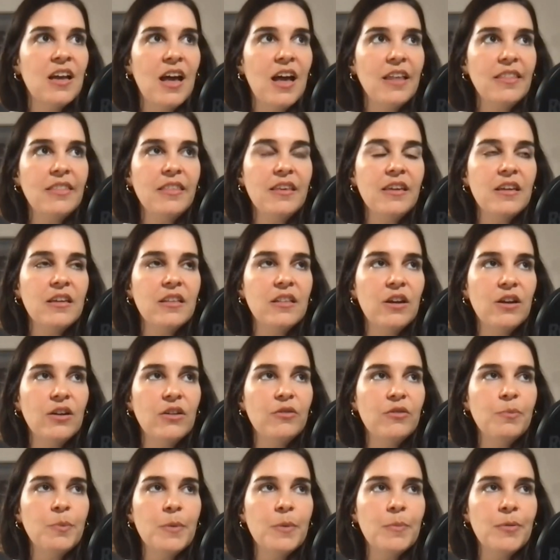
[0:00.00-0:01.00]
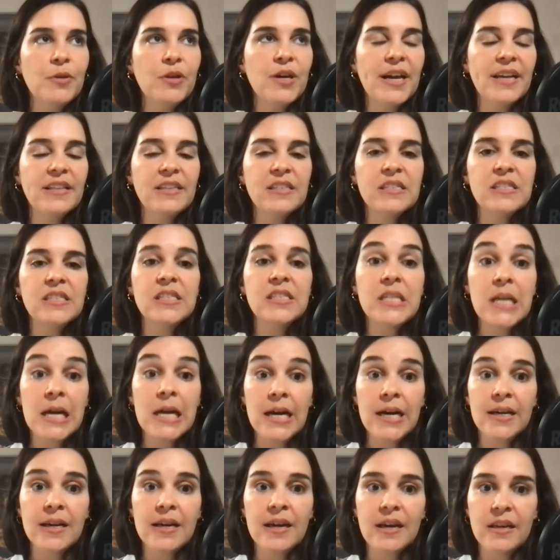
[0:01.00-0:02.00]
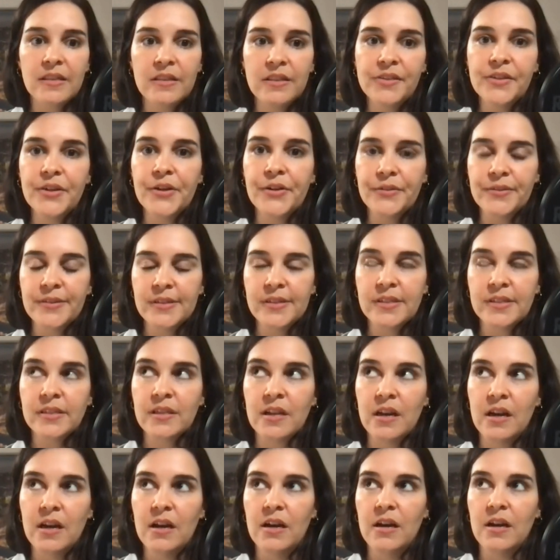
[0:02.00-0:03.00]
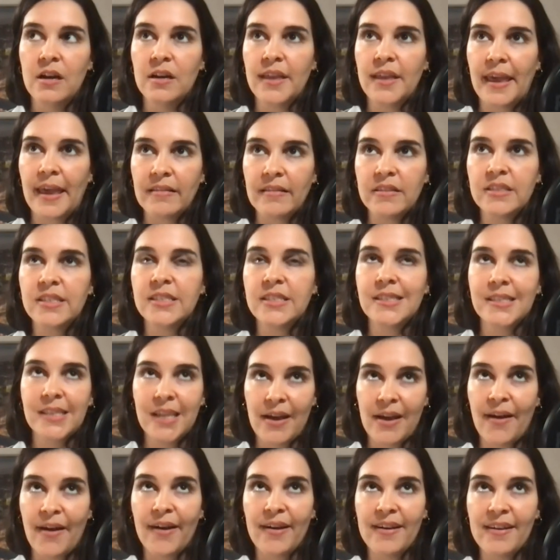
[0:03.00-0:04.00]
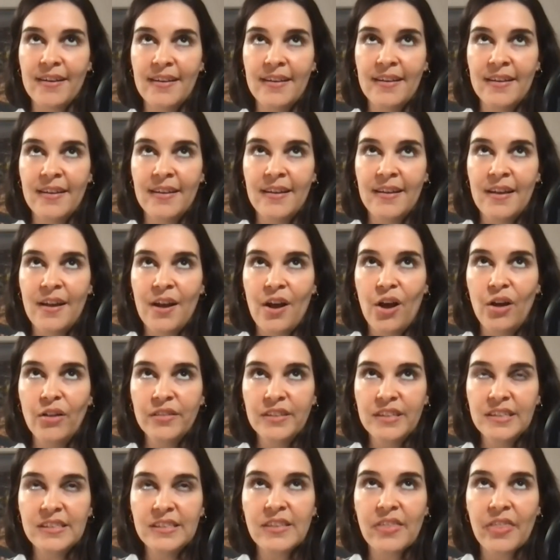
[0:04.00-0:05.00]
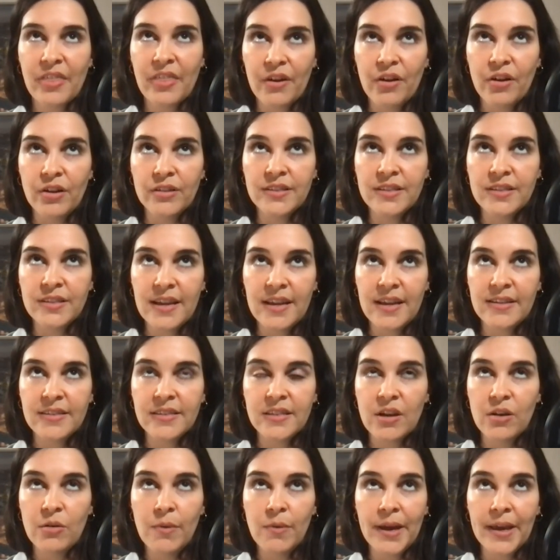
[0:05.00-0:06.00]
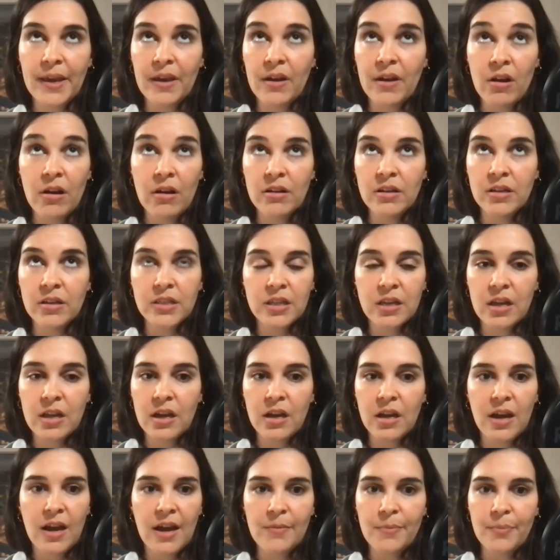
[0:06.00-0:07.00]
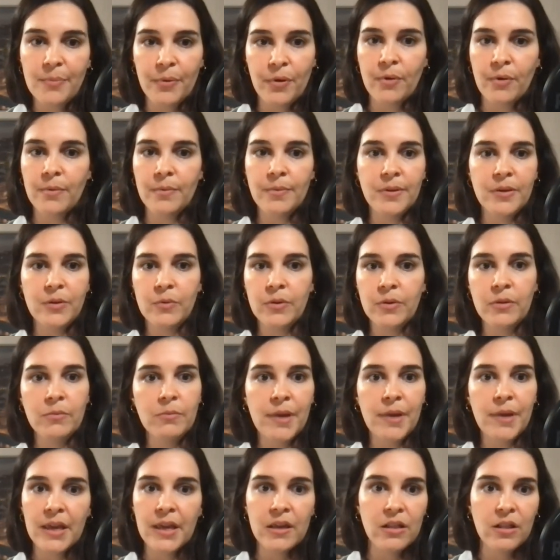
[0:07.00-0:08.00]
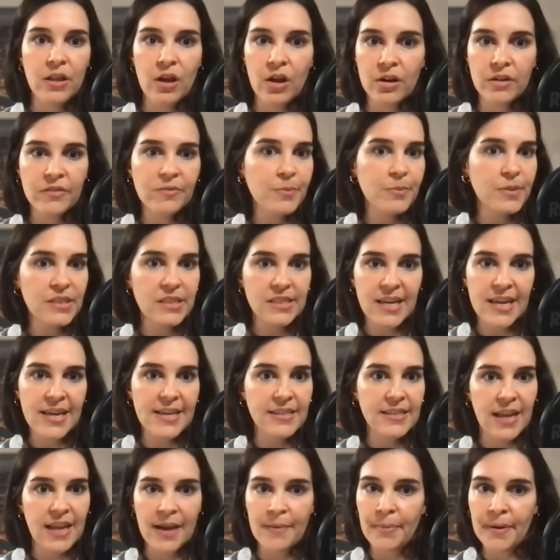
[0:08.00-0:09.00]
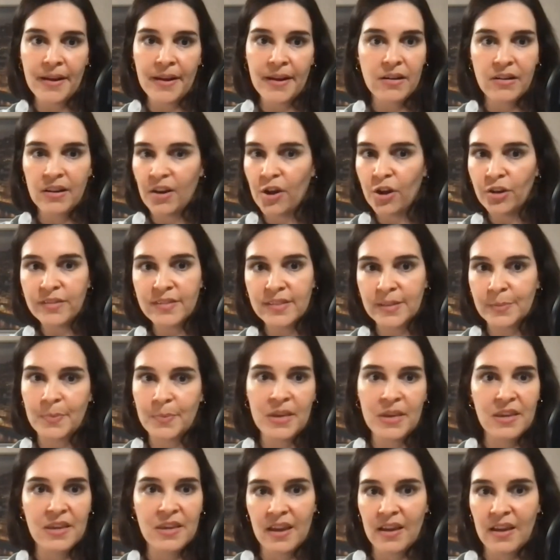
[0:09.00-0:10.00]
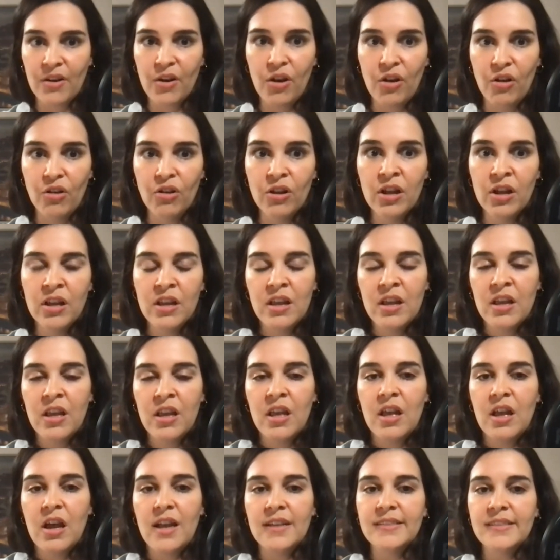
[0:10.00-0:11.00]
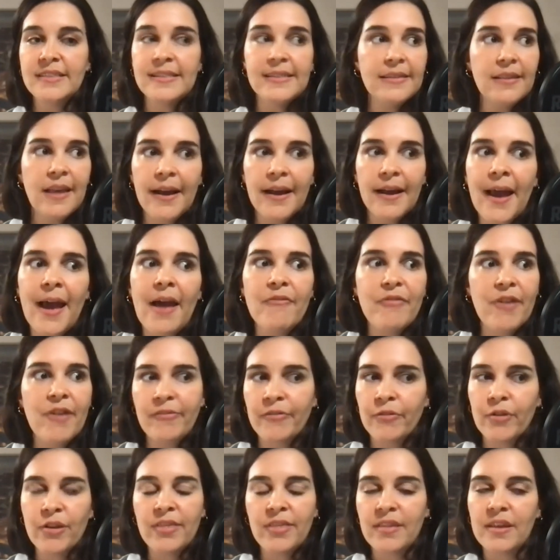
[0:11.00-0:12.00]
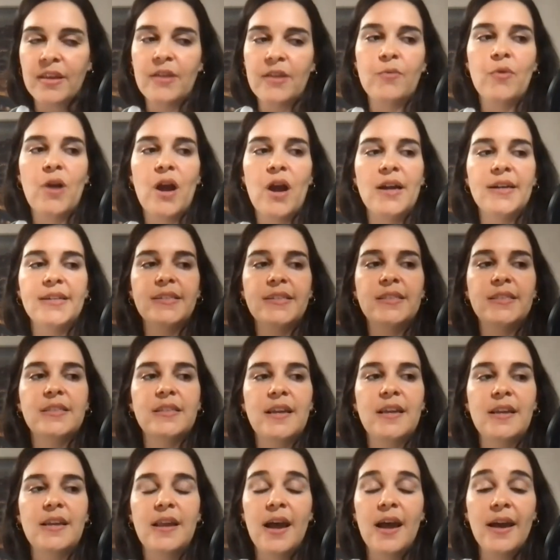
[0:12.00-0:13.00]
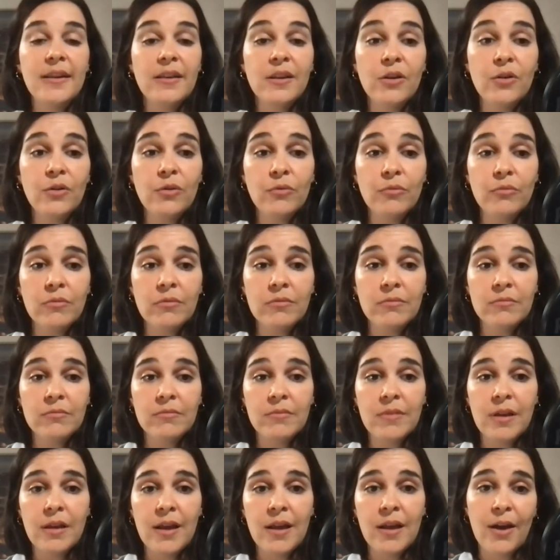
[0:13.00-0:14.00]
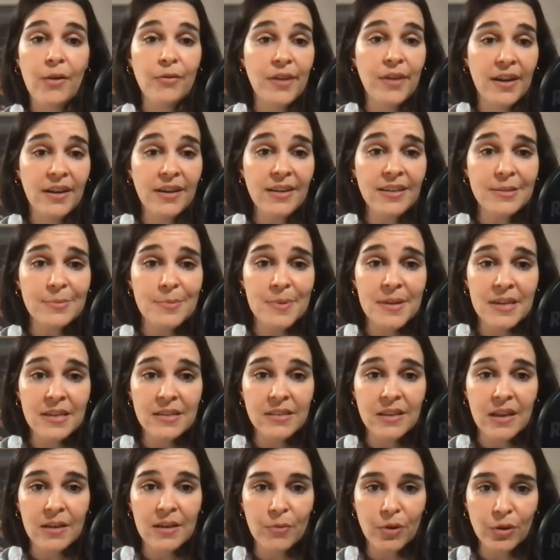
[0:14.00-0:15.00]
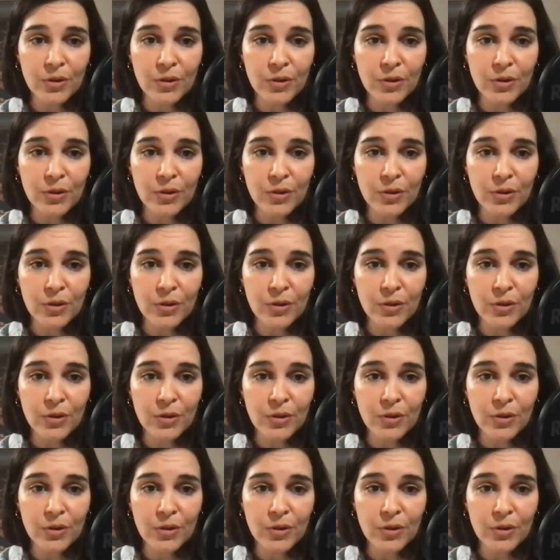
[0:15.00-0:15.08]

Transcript: I think a lot of people get stuck, adults get stuck on this thought that, oh my God, I probably will make a lot of mistakes. I better not speak at all until I have everything right. And I know how that is because I'm